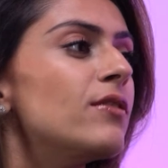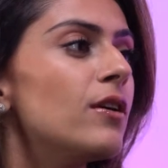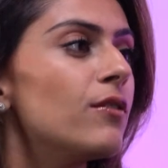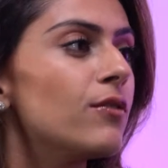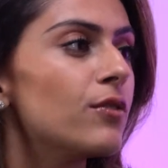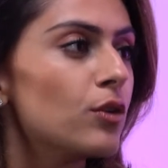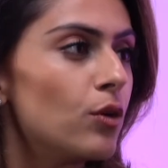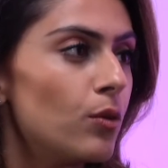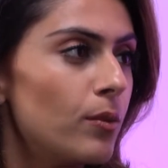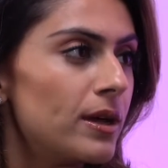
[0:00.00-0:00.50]
up
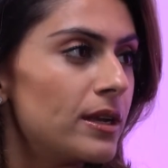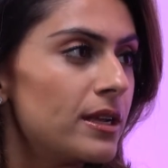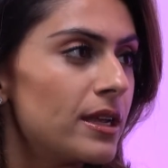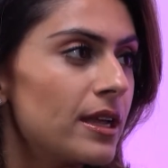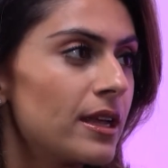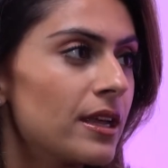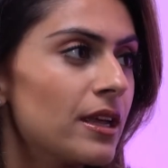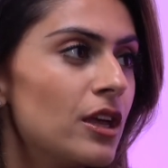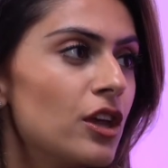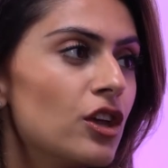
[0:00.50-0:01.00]
for your
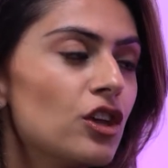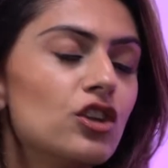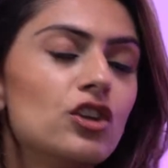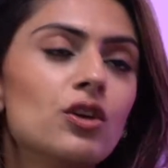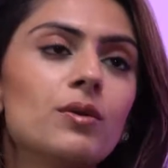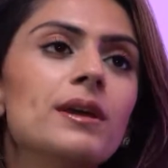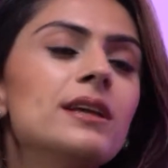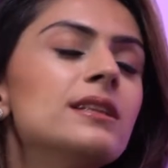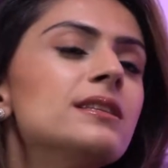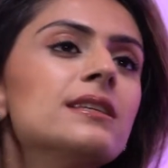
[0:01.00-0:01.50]
wedding. You
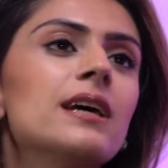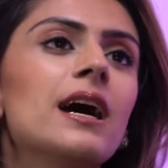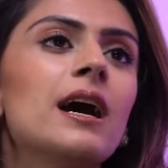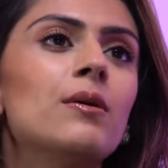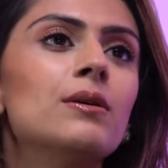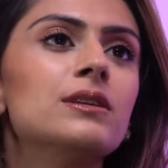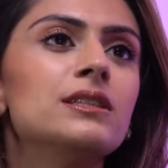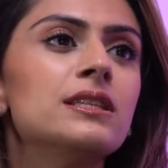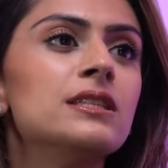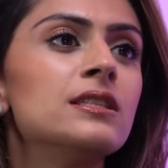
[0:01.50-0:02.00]
know, it's
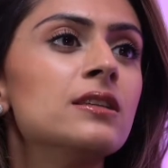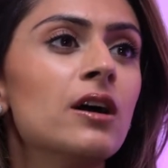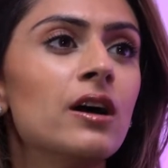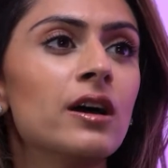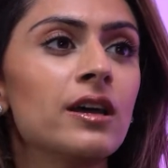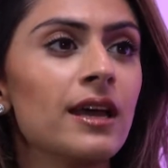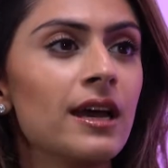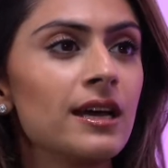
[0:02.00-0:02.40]
our desire